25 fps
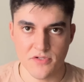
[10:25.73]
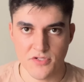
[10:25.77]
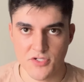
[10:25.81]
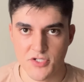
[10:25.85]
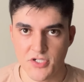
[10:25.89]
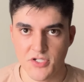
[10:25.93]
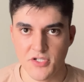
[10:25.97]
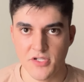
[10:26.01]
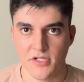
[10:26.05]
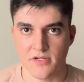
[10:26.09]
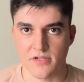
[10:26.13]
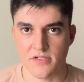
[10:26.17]

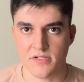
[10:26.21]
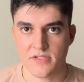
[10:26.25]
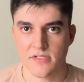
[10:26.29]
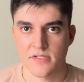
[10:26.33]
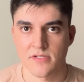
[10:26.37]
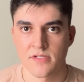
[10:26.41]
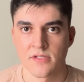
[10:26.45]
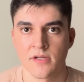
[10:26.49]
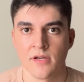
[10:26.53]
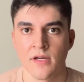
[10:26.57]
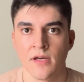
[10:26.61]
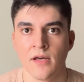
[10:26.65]

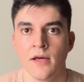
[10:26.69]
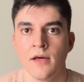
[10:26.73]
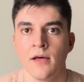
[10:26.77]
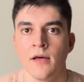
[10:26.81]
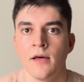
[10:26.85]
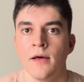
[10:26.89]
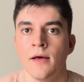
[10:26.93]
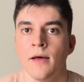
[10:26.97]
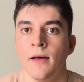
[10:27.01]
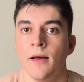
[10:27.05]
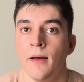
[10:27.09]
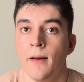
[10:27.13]
engineers.
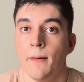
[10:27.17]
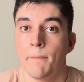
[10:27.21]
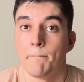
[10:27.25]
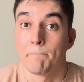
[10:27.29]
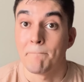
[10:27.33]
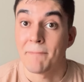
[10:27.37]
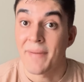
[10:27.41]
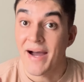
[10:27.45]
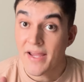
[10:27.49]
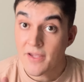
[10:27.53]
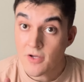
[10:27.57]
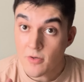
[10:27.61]

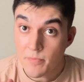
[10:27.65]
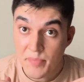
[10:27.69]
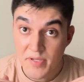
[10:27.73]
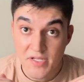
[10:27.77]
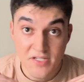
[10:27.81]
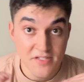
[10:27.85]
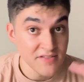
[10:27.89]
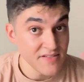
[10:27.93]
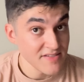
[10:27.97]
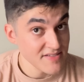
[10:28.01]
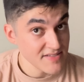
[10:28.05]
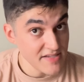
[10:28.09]
My
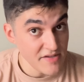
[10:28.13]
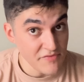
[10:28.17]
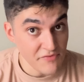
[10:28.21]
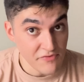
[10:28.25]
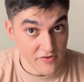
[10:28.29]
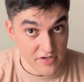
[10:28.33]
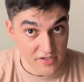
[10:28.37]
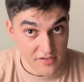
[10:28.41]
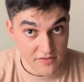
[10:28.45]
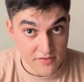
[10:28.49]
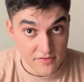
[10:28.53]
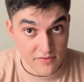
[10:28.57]
opinion is
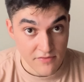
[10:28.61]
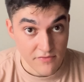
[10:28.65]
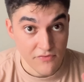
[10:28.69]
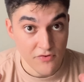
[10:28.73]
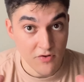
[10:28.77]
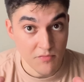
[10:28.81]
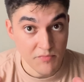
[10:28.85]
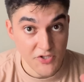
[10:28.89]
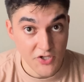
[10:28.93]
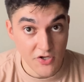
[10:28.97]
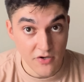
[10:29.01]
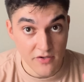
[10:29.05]
different
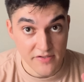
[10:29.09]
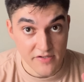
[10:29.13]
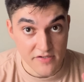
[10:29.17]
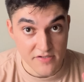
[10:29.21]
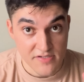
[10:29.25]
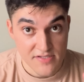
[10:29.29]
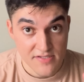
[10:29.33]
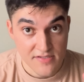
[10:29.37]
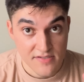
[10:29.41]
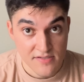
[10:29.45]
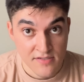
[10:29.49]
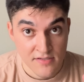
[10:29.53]
from the
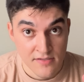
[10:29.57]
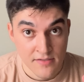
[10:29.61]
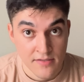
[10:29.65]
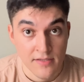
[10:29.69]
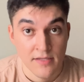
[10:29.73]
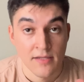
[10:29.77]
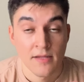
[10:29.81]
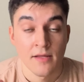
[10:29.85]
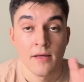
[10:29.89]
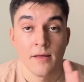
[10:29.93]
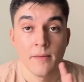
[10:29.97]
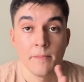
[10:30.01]
others
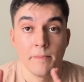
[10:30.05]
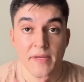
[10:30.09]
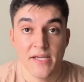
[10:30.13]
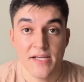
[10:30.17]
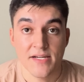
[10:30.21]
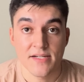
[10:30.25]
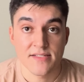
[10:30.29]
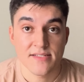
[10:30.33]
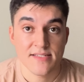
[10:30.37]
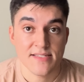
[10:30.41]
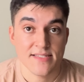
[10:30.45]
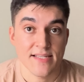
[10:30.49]

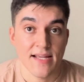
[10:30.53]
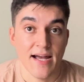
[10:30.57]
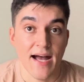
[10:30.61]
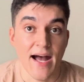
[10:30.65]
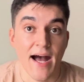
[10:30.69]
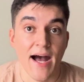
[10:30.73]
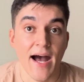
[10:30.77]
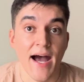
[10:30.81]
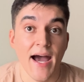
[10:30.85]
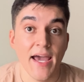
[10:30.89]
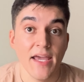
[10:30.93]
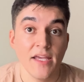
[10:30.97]
because
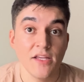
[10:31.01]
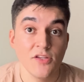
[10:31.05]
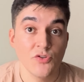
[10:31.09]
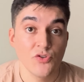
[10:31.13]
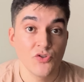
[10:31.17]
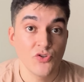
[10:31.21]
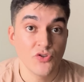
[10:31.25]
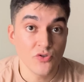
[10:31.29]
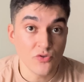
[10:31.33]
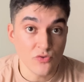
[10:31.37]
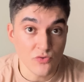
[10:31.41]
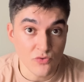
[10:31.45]
I
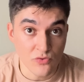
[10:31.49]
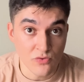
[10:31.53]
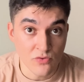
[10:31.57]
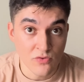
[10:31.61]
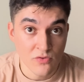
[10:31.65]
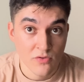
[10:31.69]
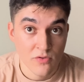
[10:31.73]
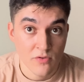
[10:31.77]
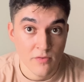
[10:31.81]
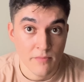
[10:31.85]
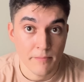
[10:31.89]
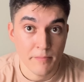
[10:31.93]
do
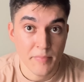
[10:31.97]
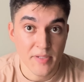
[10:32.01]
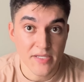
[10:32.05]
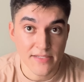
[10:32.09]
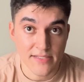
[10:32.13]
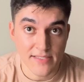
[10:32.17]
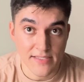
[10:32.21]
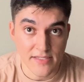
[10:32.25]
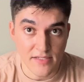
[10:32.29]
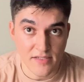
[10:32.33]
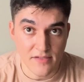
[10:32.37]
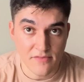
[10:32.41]

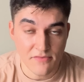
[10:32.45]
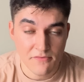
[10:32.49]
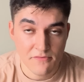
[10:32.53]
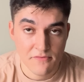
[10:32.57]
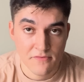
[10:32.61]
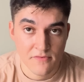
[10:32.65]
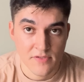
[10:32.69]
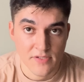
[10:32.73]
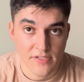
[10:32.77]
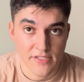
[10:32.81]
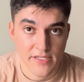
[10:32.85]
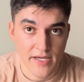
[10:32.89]
believe
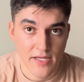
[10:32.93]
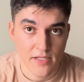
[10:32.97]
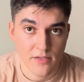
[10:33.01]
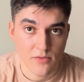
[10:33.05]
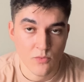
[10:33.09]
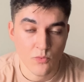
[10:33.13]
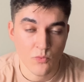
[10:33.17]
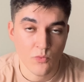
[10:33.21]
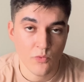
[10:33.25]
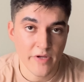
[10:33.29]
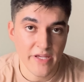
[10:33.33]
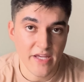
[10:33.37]
that
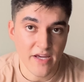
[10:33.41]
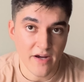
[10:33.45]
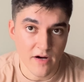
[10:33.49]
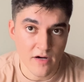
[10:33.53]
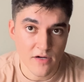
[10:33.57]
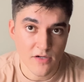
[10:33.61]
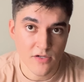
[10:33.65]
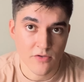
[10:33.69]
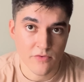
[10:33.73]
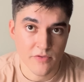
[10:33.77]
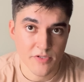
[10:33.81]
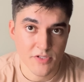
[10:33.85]
we are
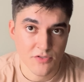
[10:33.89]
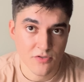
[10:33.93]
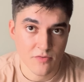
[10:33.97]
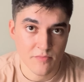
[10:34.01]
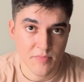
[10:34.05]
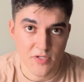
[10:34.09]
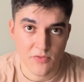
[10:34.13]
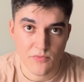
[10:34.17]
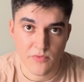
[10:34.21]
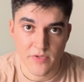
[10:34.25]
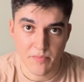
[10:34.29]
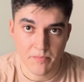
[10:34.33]
going to
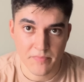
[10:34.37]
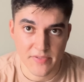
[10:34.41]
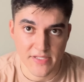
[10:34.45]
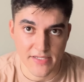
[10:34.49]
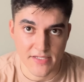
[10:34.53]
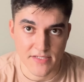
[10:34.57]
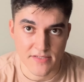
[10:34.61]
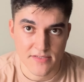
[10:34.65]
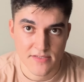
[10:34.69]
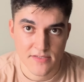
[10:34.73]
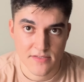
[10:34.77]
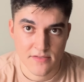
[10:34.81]
be
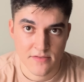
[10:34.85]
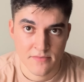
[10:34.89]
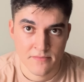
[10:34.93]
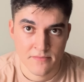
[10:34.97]
replaced.